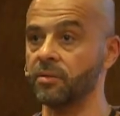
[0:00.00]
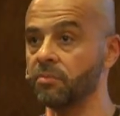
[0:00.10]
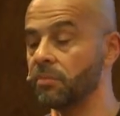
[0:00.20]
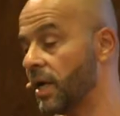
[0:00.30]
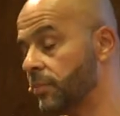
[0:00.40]

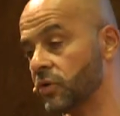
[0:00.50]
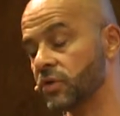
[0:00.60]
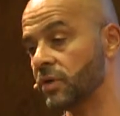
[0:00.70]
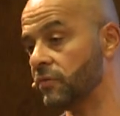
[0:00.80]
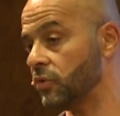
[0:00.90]
My
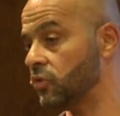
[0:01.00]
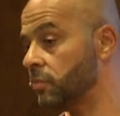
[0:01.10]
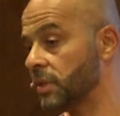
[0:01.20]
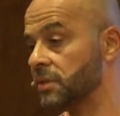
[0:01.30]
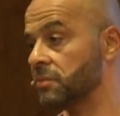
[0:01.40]
personal view,
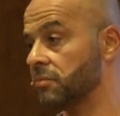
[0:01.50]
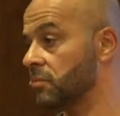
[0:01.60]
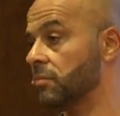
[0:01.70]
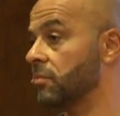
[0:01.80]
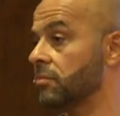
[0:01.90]
but
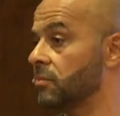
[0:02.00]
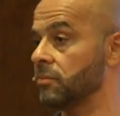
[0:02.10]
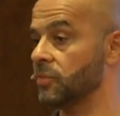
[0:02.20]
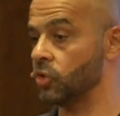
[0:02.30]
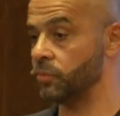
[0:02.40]

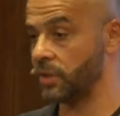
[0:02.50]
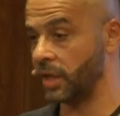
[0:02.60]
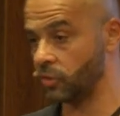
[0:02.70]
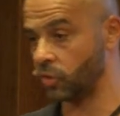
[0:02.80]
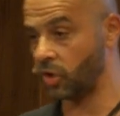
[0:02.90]
could be
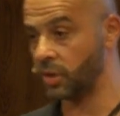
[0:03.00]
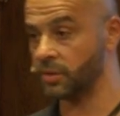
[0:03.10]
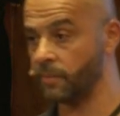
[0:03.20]
right or wrong.